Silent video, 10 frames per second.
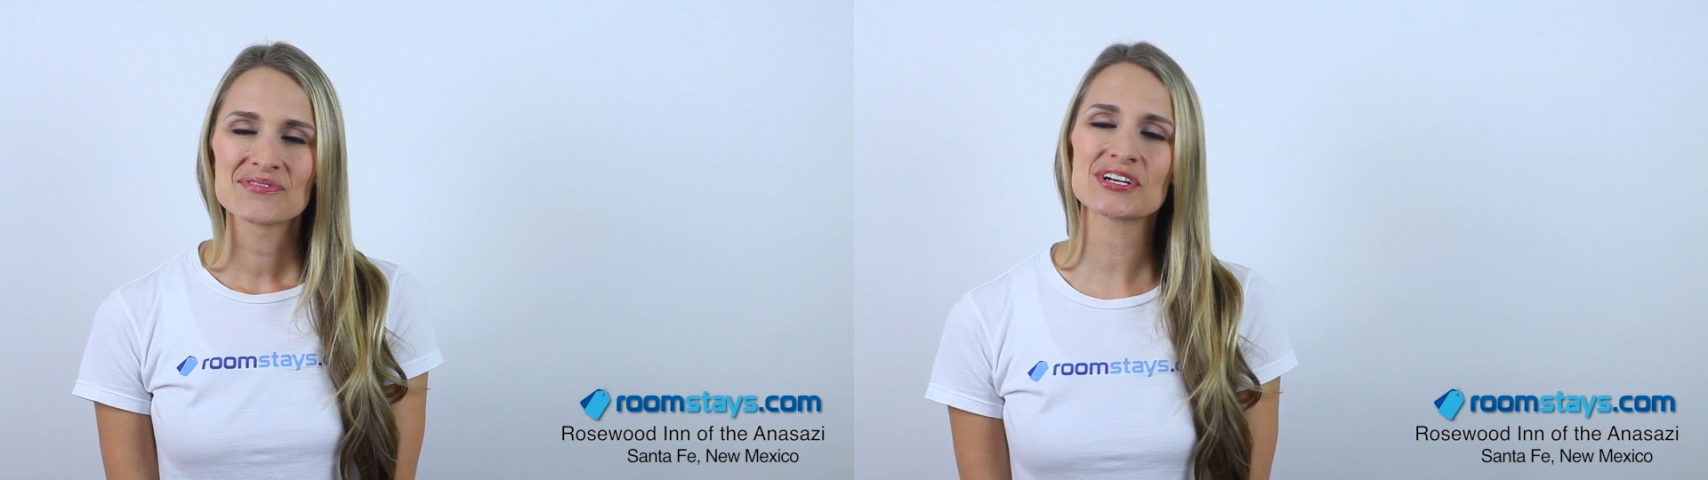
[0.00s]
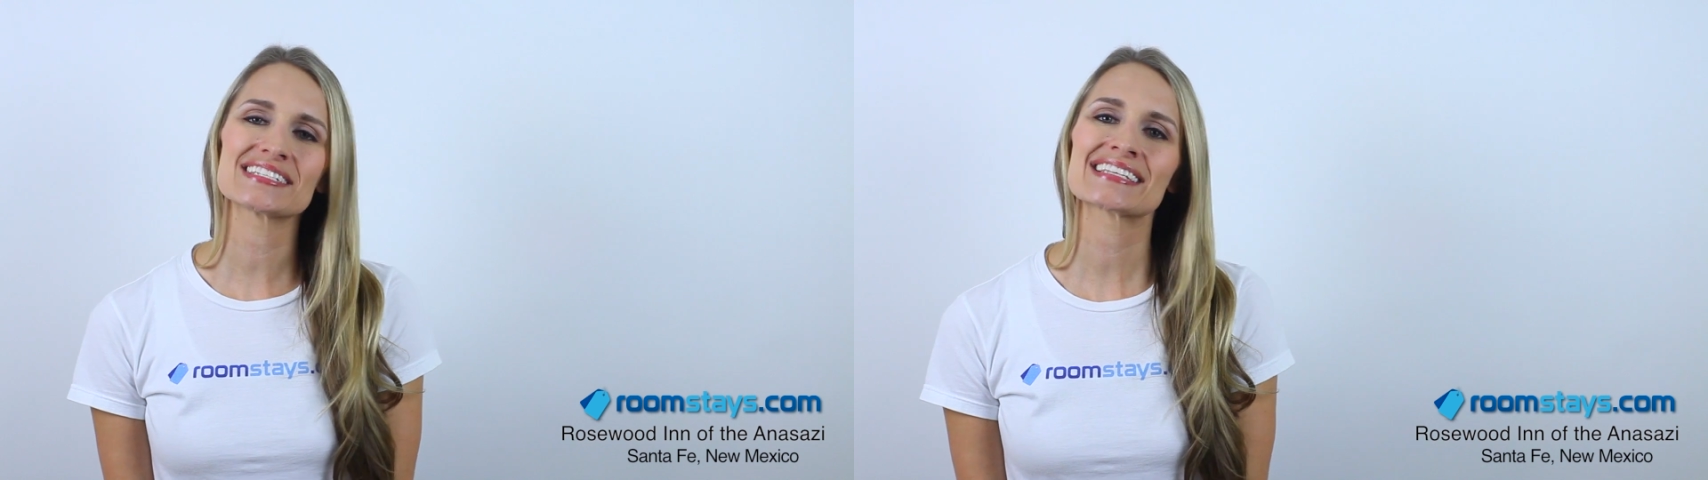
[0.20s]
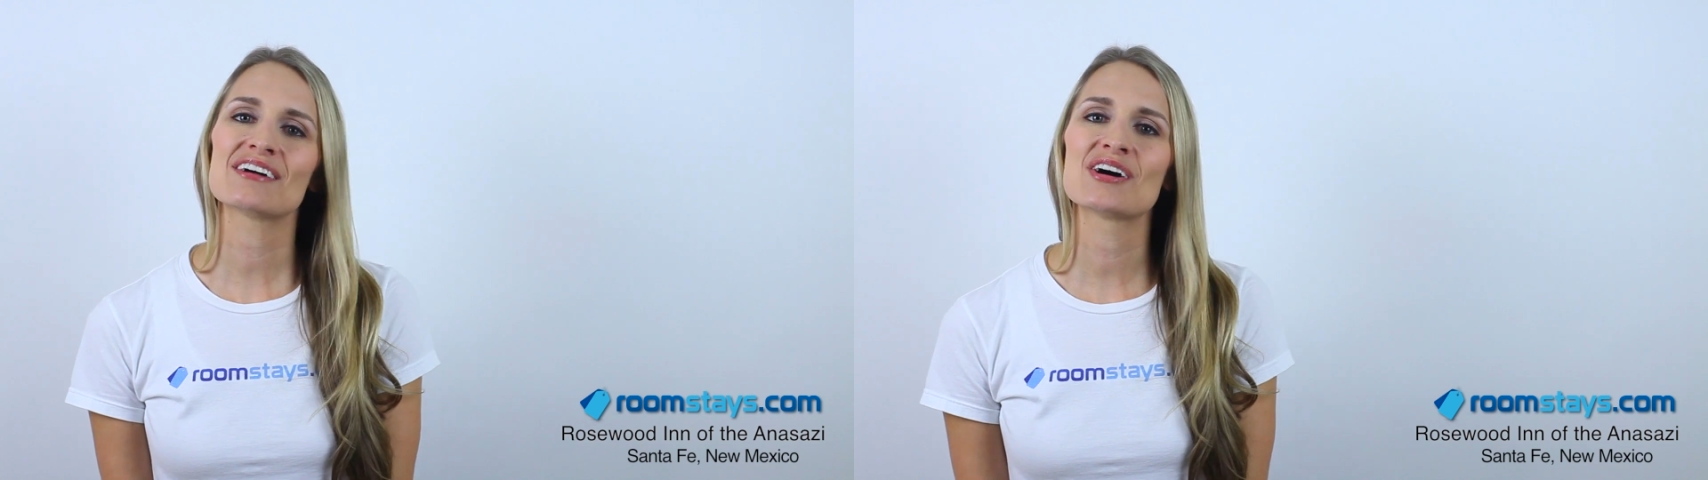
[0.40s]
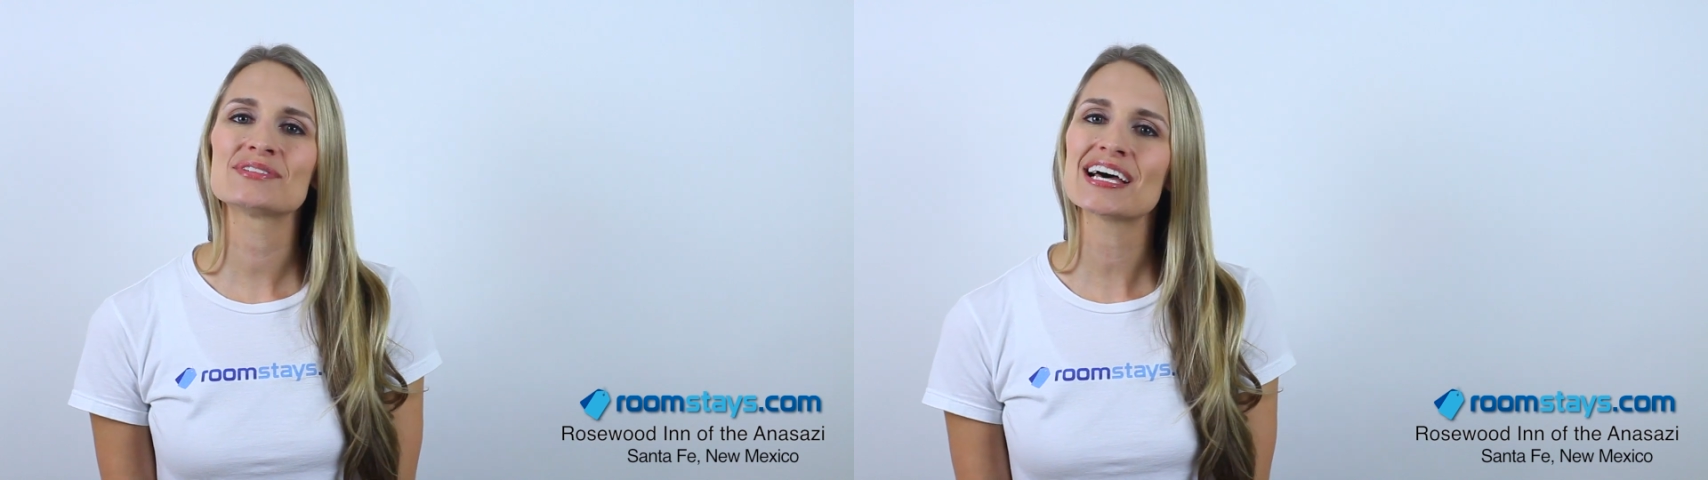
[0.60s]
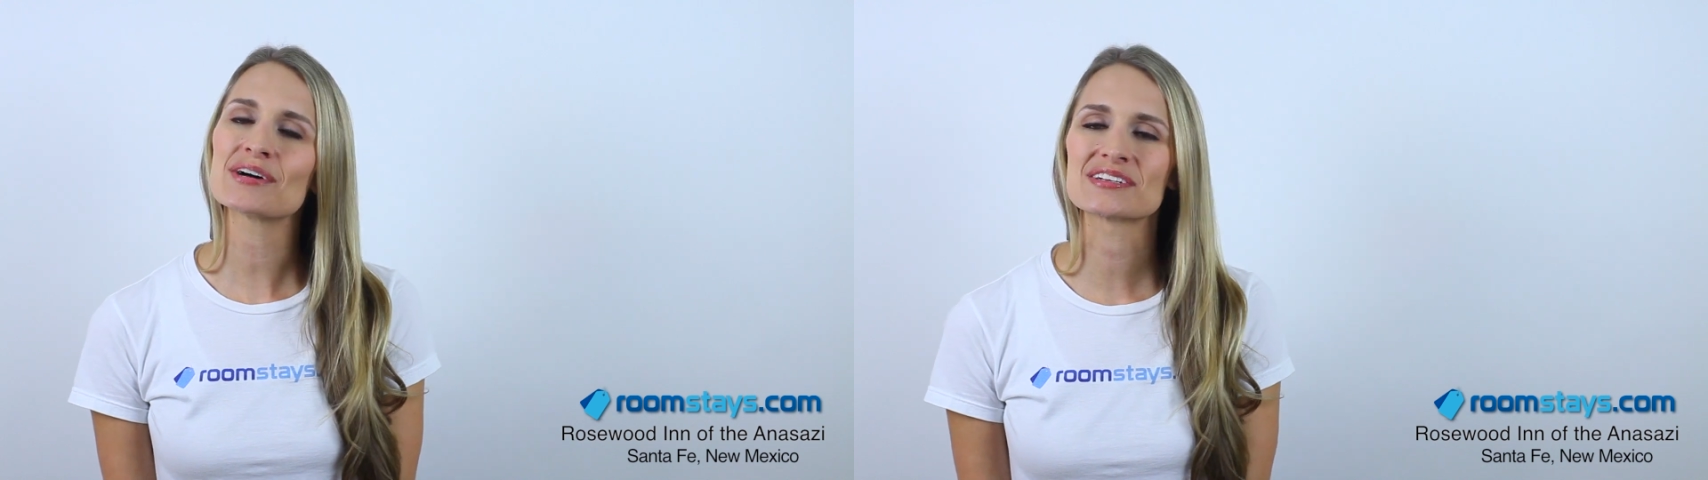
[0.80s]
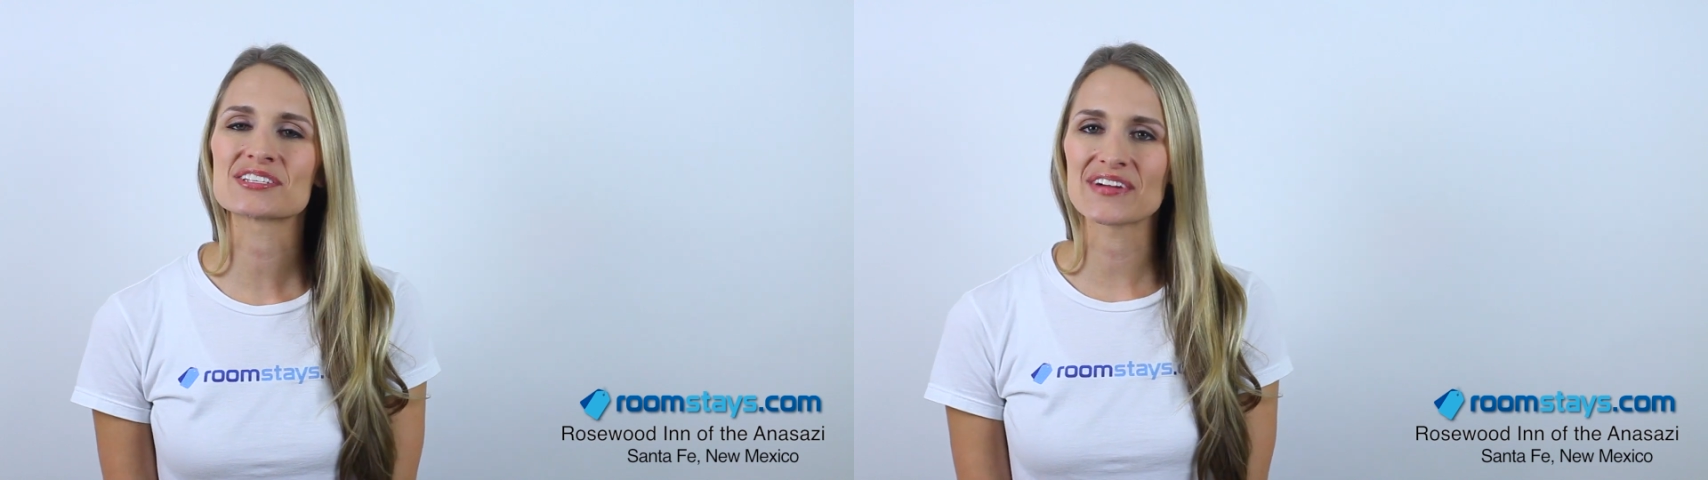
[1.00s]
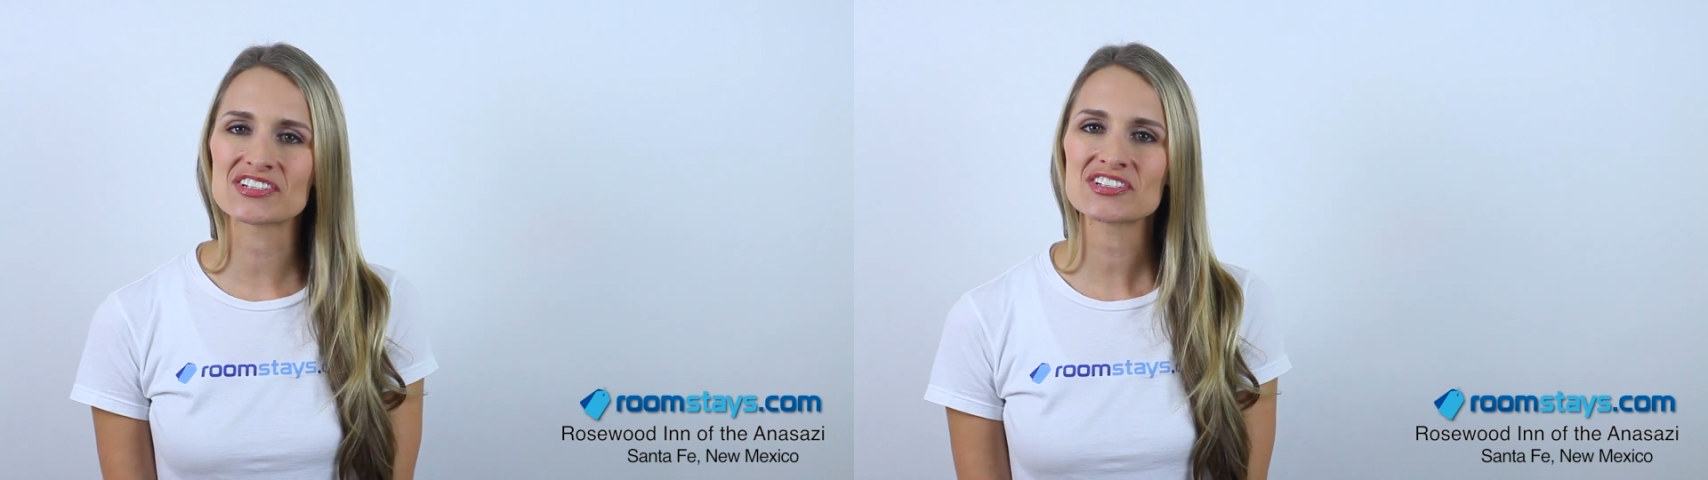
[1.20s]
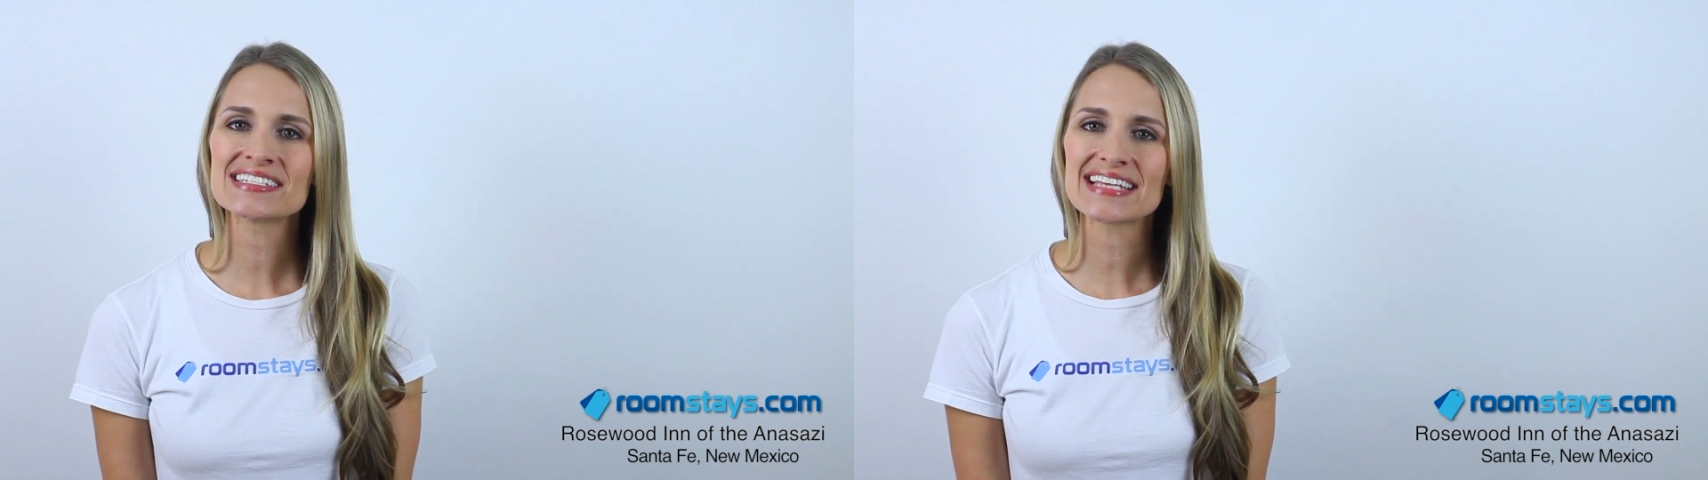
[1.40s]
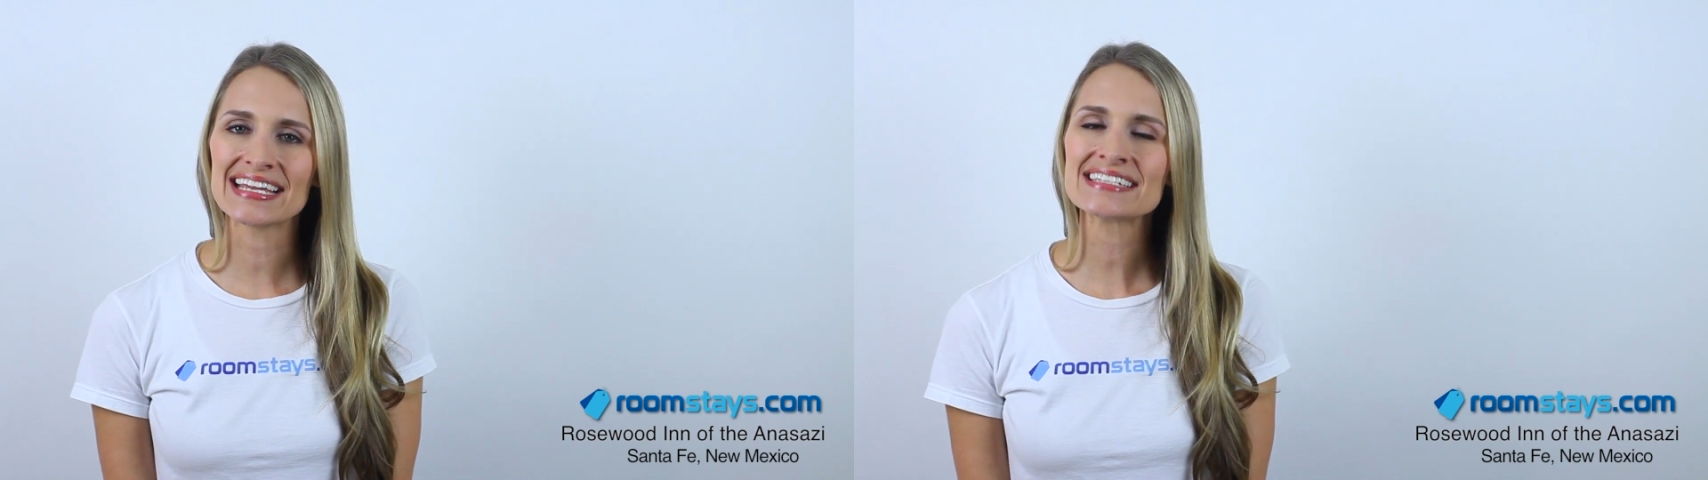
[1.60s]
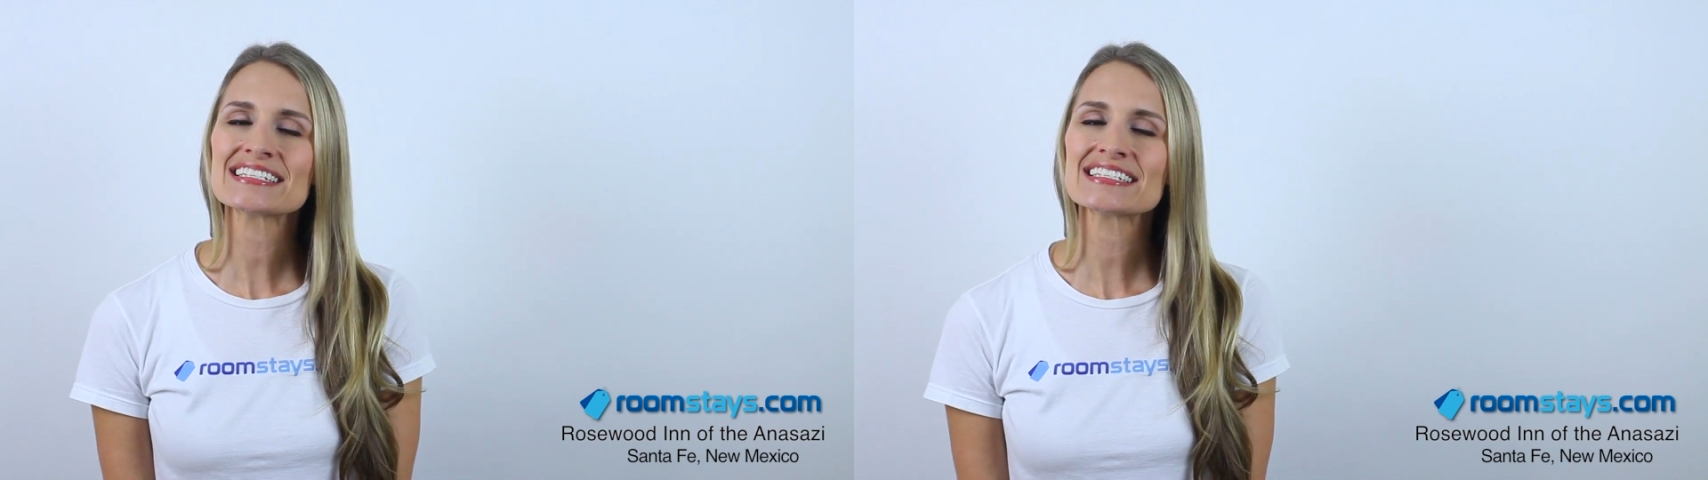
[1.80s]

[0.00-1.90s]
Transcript: For discount hotel reservations and